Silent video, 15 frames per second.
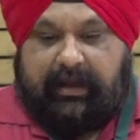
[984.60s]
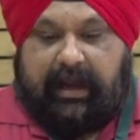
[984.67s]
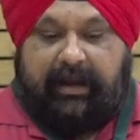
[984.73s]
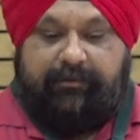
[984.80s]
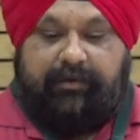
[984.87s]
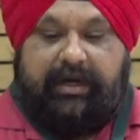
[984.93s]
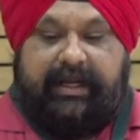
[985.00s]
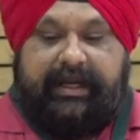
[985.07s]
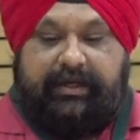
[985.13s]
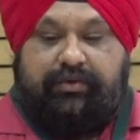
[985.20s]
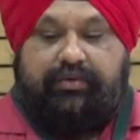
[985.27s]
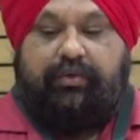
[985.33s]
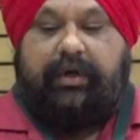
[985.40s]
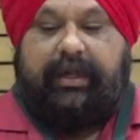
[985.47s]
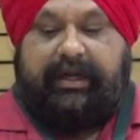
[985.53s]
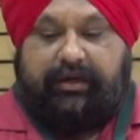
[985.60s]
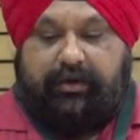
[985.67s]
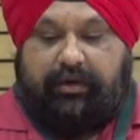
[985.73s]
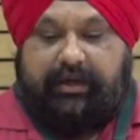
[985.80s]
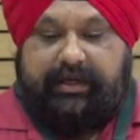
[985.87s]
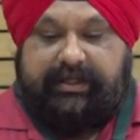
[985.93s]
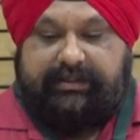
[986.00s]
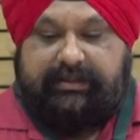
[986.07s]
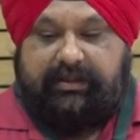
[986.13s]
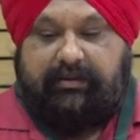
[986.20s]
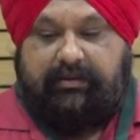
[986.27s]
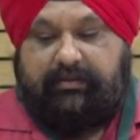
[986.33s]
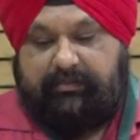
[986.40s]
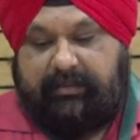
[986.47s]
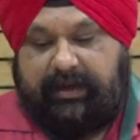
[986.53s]
I would like to acknowledge
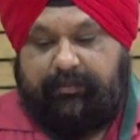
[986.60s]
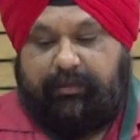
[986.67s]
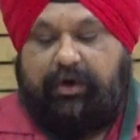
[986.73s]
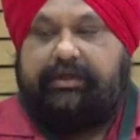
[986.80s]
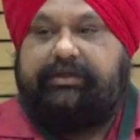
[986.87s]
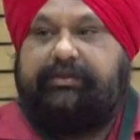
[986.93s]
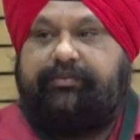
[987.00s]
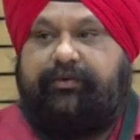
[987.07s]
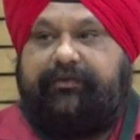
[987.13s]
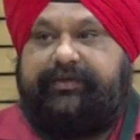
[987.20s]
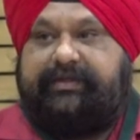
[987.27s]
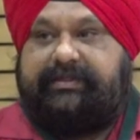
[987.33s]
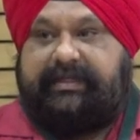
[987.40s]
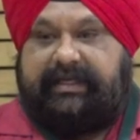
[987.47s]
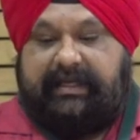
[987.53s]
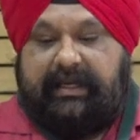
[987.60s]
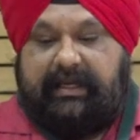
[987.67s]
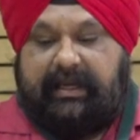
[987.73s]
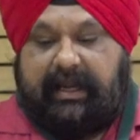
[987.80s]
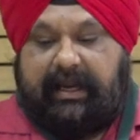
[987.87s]
my boss, Professor Sareen,